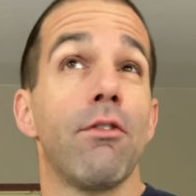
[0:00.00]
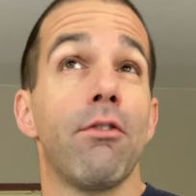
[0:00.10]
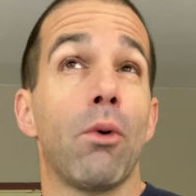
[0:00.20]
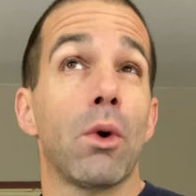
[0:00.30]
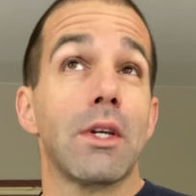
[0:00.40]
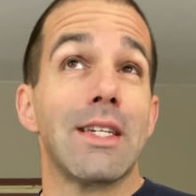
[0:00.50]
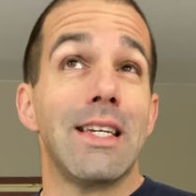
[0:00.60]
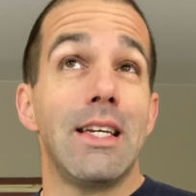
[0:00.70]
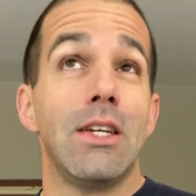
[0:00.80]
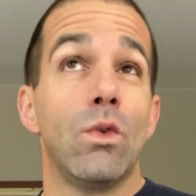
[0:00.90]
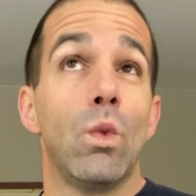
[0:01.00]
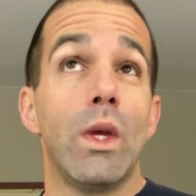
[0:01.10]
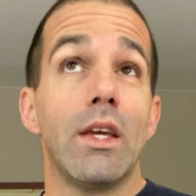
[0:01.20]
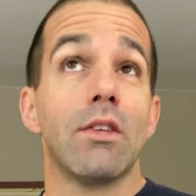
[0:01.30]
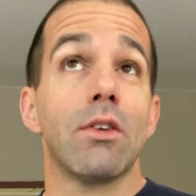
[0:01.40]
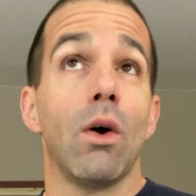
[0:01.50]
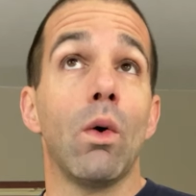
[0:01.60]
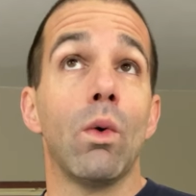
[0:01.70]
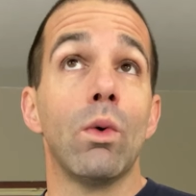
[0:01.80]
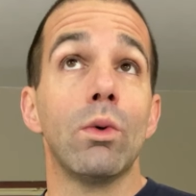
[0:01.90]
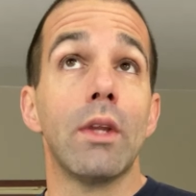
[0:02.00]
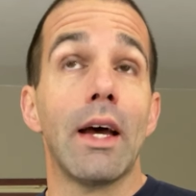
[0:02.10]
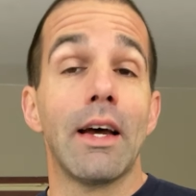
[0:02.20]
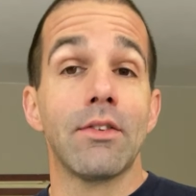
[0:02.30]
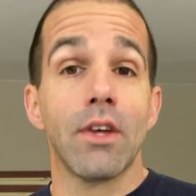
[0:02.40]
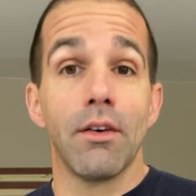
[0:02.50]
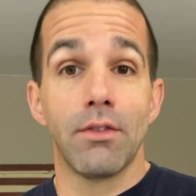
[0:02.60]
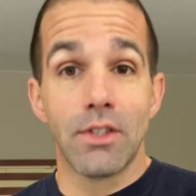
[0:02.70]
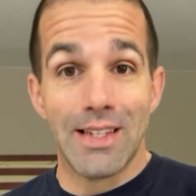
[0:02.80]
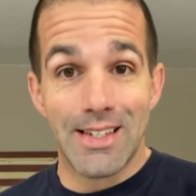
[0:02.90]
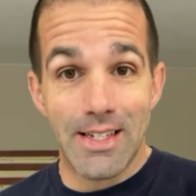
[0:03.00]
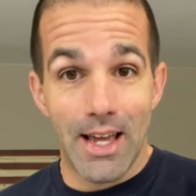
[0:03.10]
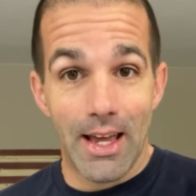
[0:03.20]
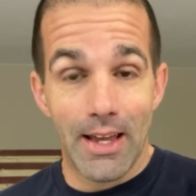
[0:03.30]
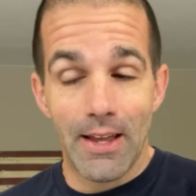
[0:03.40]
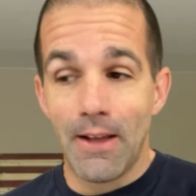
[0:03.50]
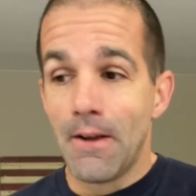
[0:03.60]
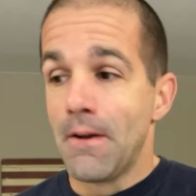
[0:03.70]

14 weeks old as of today.